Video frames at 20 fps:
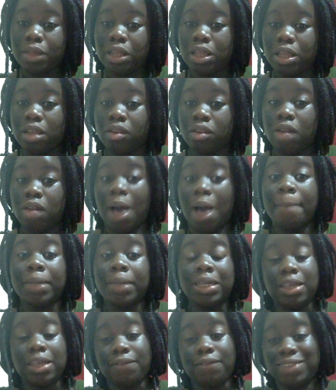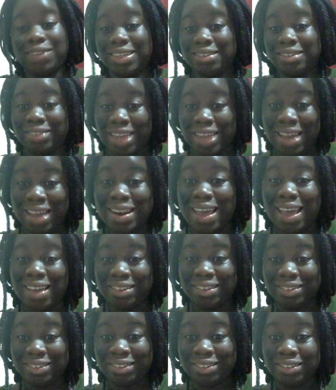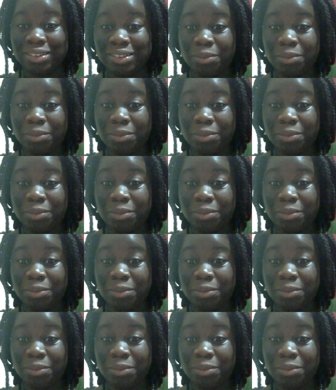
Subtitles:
So I'm going to give you these Xanax